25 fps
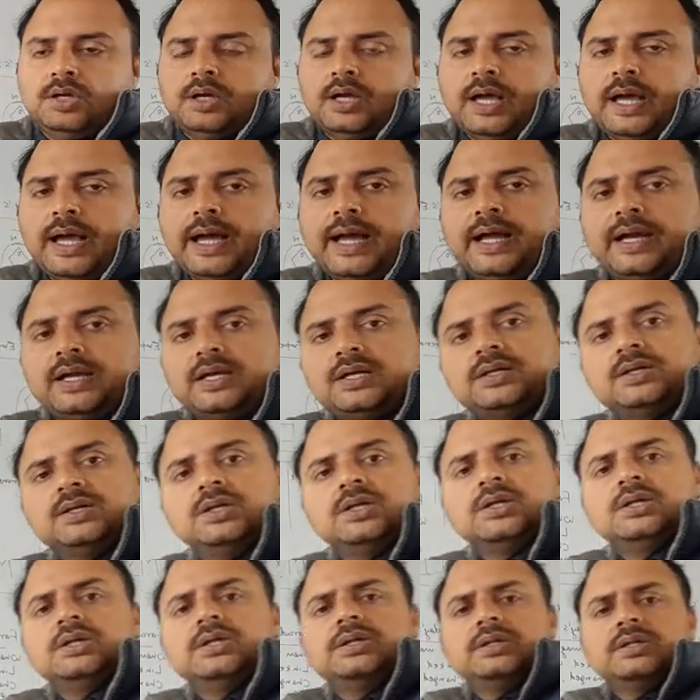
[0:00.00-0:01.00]
and
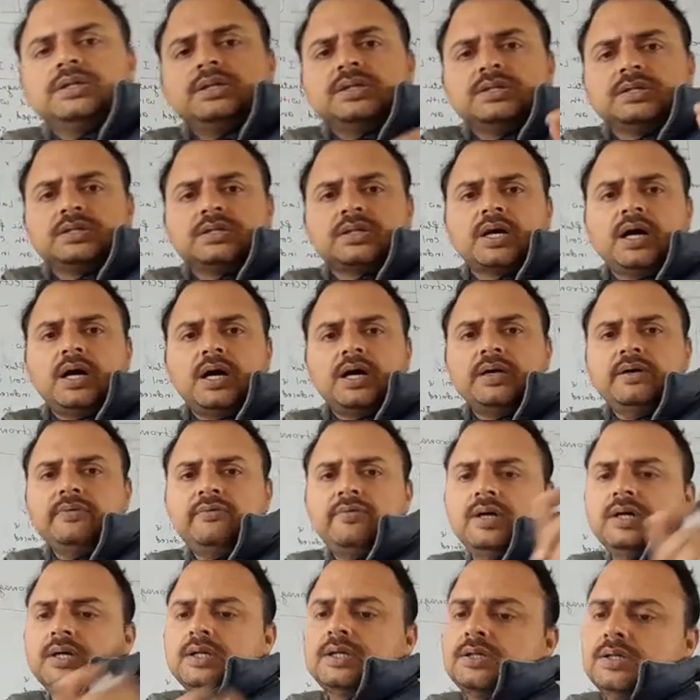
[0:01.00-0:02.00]
third
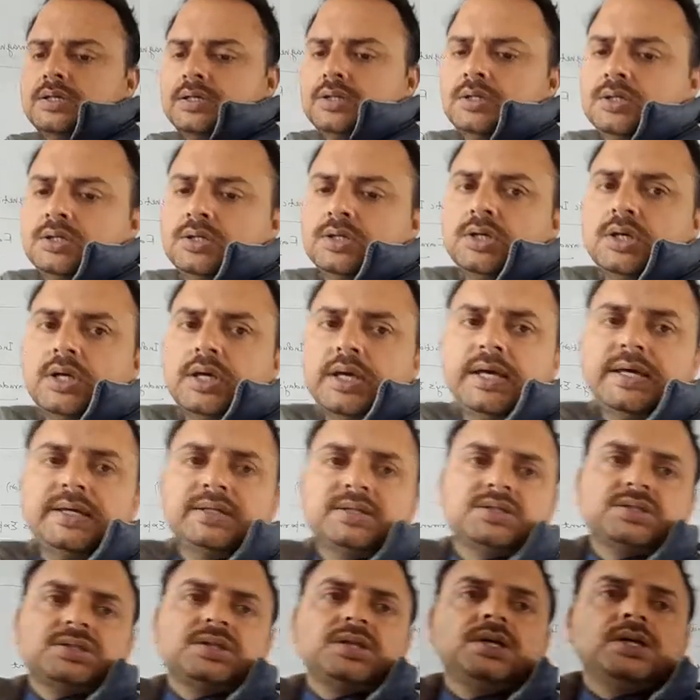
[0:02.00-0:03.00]
one
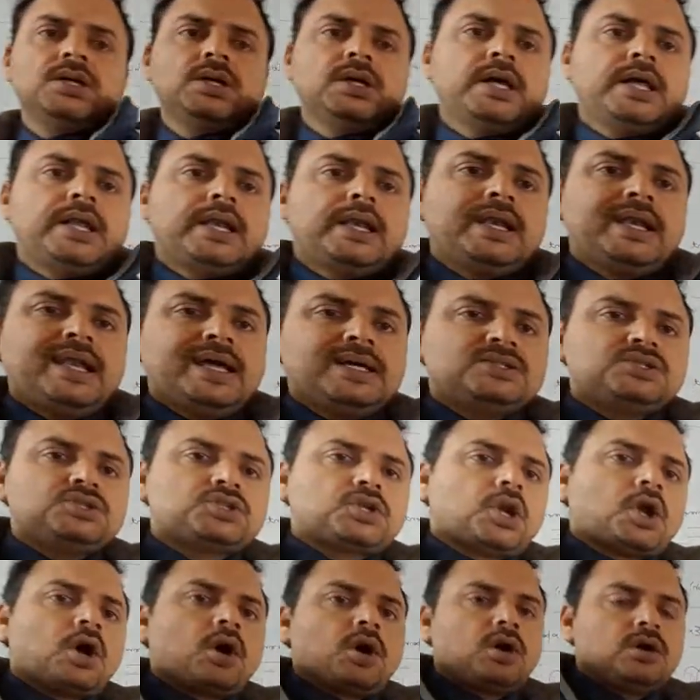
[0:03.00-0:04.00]
is Lenz's
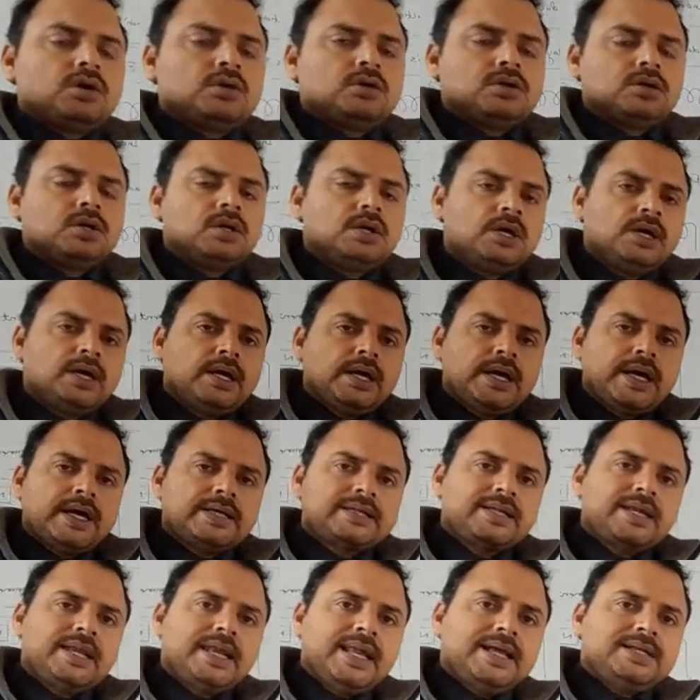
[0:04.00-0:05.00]
law, and
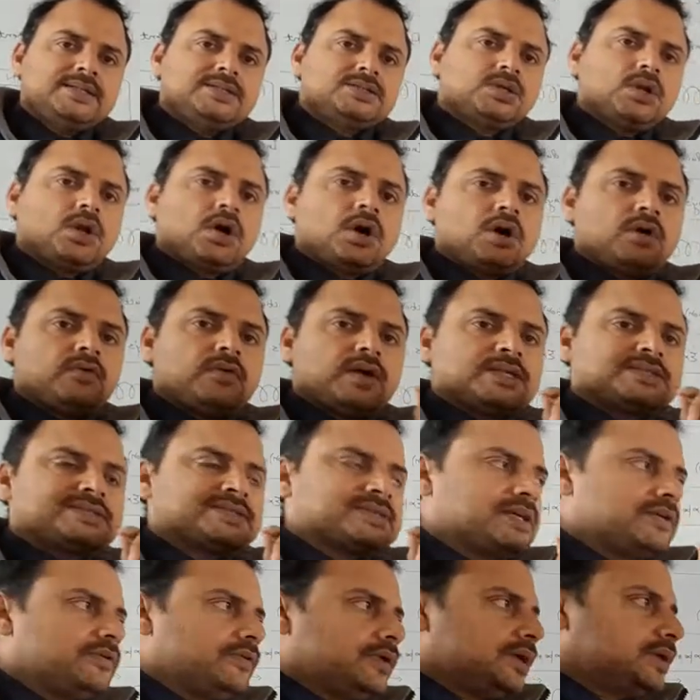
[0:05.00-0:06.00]
the Lenz's law was
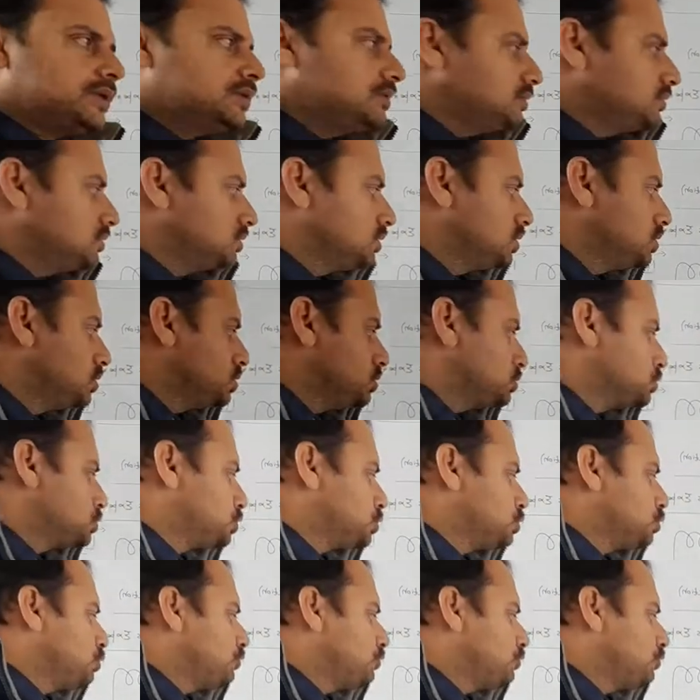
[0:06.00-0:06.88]
given to